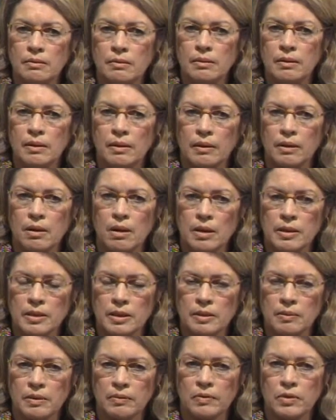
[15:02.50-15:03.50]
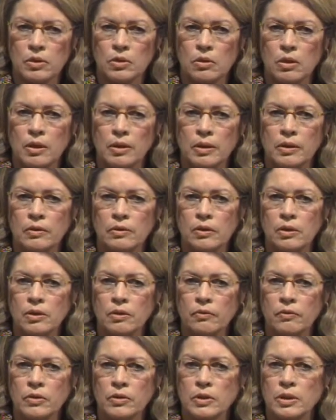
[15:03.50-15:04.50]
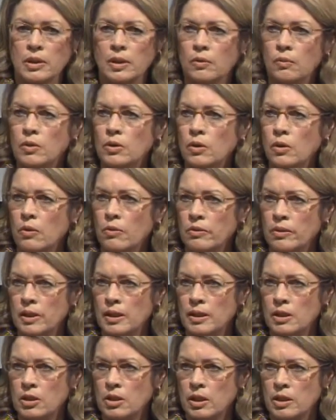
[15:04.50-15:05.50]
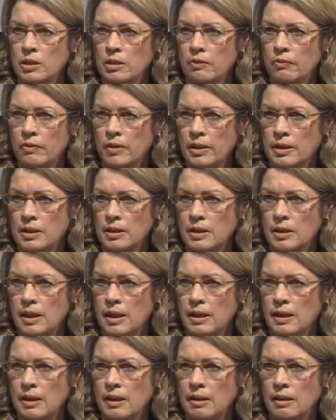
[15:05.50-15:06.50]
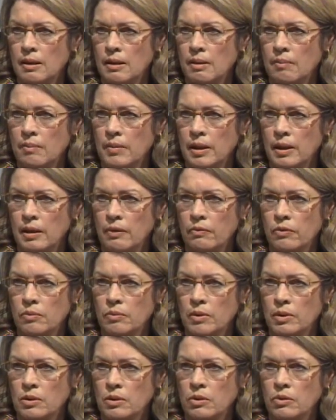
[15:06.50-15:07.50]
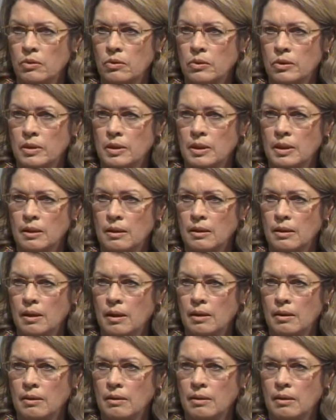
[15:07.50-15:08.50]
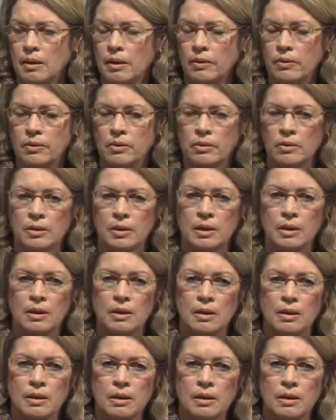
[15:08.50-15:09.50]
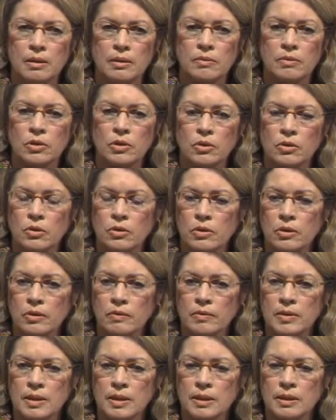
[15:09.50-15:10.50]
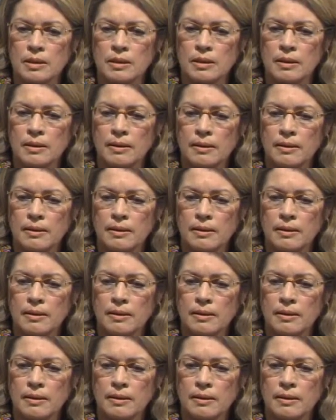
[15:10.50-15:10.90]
the concept of a strong university. We don't think it justifies taking money from schools and other social services.